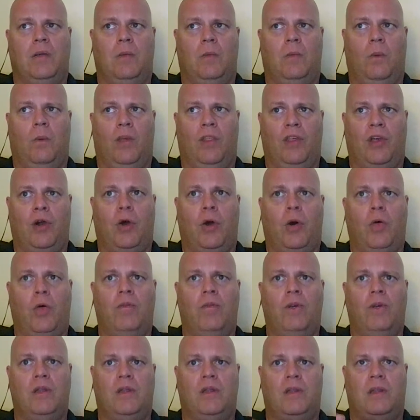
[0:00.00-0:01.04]
with
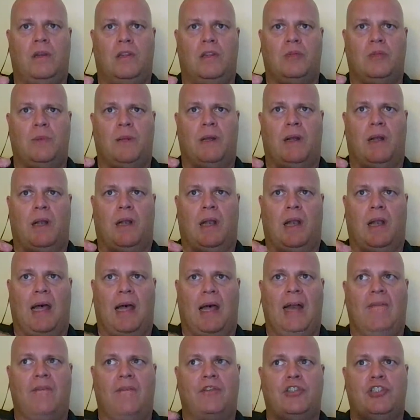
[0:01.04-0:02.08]
COVID, there's been a
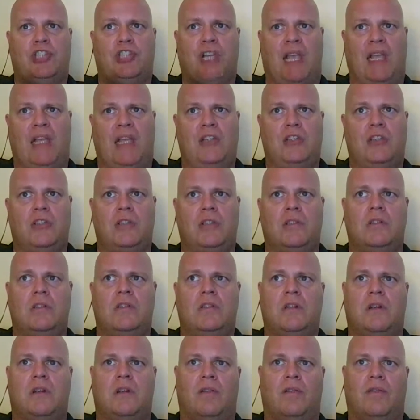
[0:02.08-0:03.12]
lot of
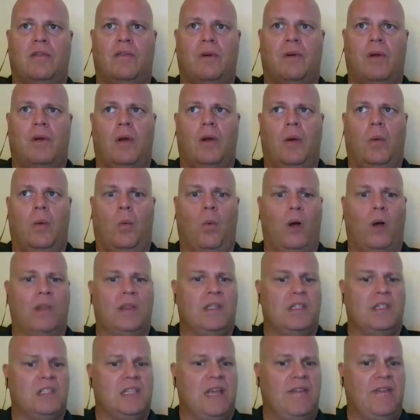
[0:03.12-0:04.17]
changes of what
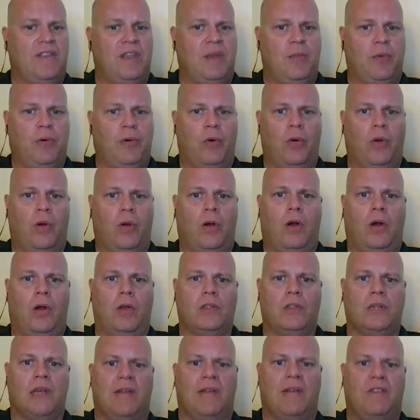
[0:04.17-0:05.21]
the safety
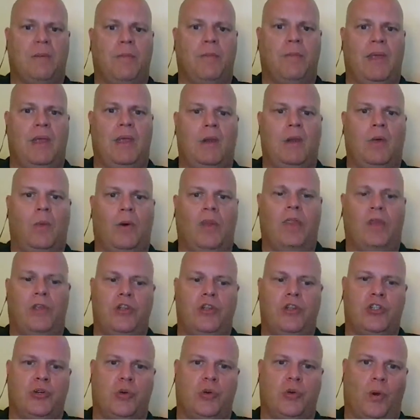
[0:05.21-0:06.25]
protocols have to be, whether
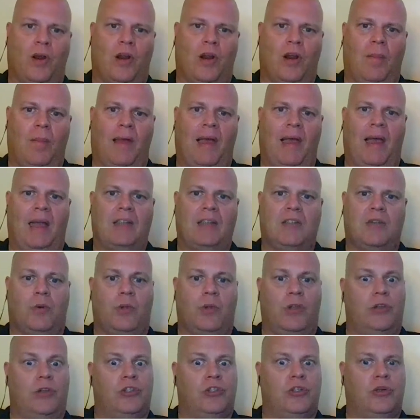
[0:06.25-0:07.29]
you should wear a mask
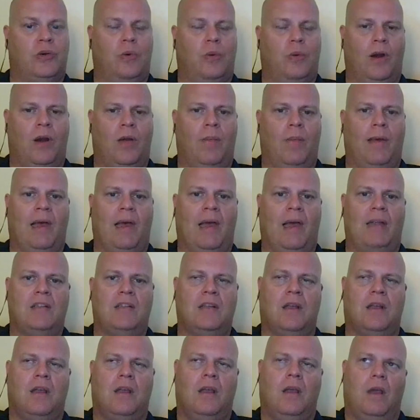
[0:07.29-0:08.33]
or you shouldn't wear a
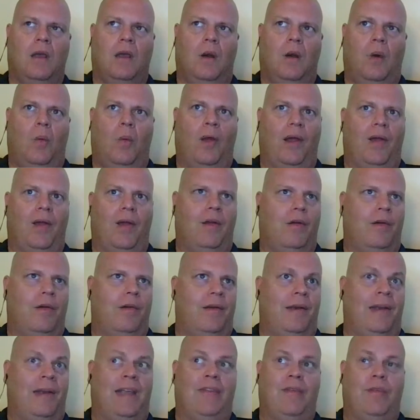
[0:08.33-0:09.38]
mask,
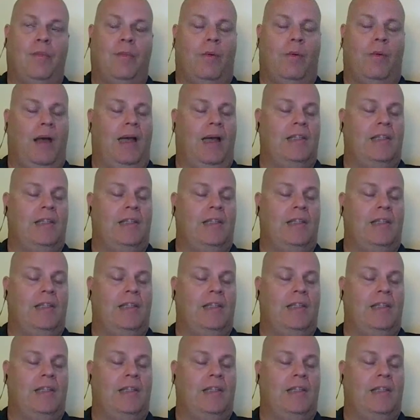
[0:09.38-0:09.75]
where even